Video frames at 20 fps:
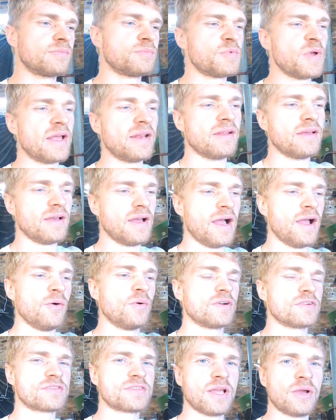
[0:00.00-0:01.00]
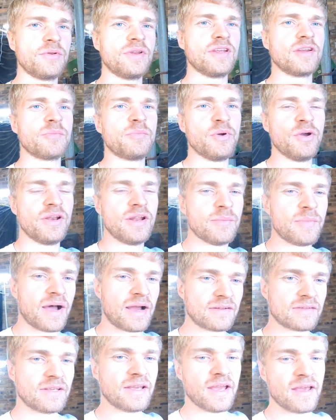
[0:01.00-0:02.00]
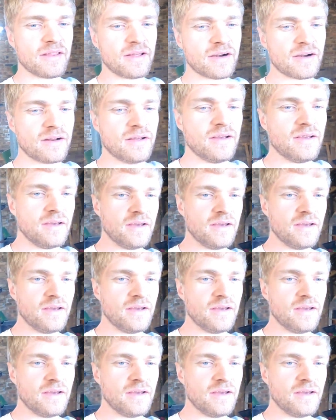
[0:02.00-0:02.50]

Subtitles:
Spent hours down here putting it back together,